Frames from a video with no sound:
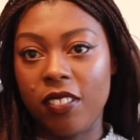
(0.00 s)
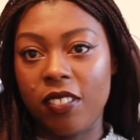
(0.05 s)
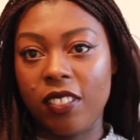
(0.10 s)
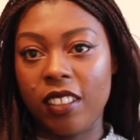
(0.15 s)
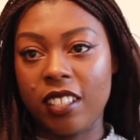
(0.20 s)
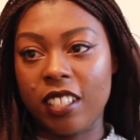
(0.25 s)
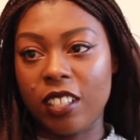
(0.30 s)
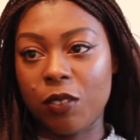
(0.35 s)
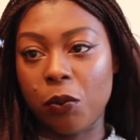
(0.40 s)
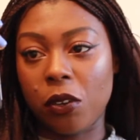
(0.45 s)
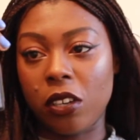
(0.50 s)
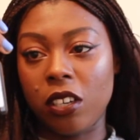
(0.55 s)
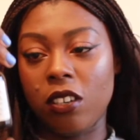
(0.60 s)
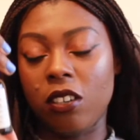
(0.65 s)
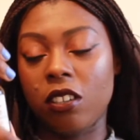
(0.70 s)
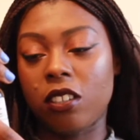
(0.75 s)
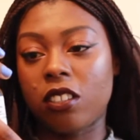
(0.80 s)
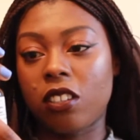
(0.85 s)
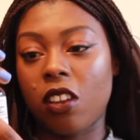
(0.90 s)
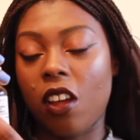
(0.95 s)
This is what it
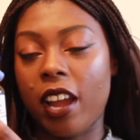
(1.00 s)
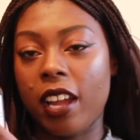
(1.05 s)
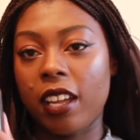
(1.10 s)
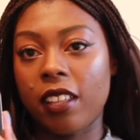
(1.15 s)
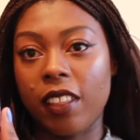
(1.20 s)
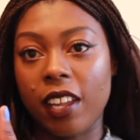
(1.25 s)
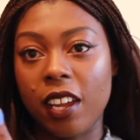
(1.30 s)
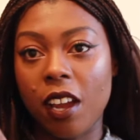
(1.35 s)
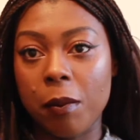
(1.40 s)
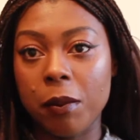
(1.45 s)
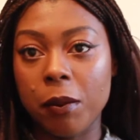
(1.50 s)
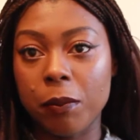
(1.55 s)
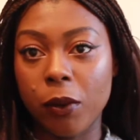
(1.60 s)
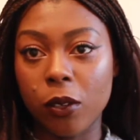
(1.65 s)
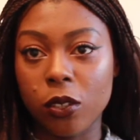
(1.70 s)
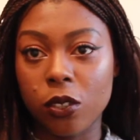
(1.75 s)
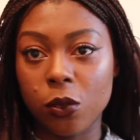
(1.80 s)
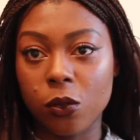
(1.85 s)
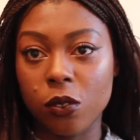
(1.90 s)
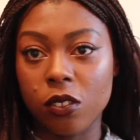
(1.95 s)
looks like. They come in
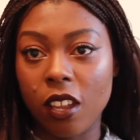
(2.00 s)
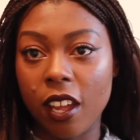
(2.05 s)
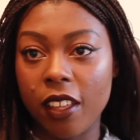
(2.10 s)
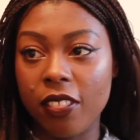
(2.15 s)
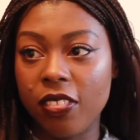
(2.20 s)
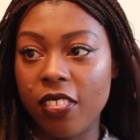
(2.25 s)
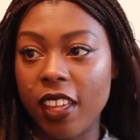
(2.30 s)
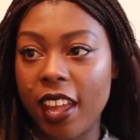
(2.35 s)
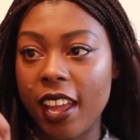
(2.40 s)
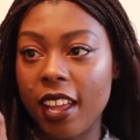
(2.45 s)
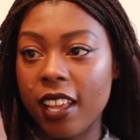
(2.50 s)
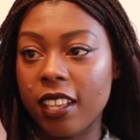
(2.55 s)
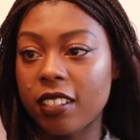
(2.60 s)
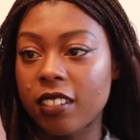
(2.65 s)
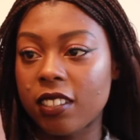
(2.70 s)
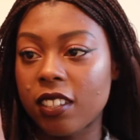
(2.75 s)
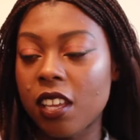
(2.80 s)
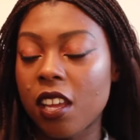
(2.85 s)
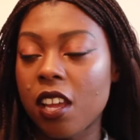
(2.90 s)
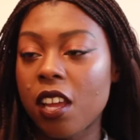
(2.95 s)
bottles like
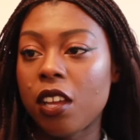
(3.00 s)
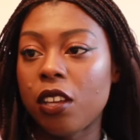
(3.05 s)
this.